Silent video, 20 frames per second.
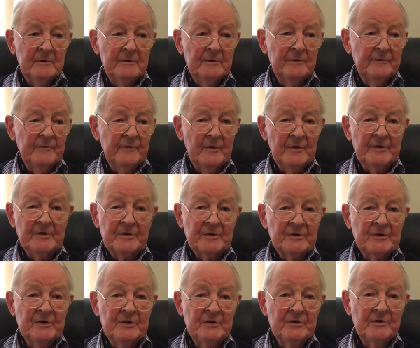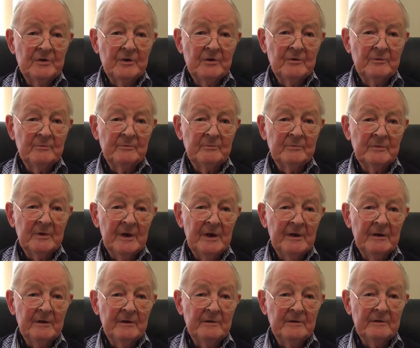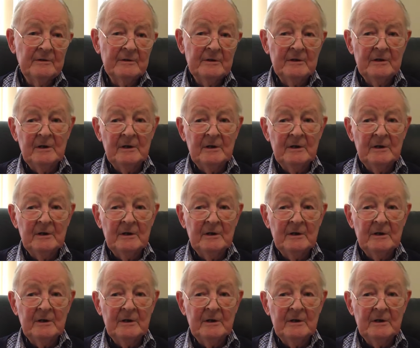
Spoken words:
nephrotic syndrome, and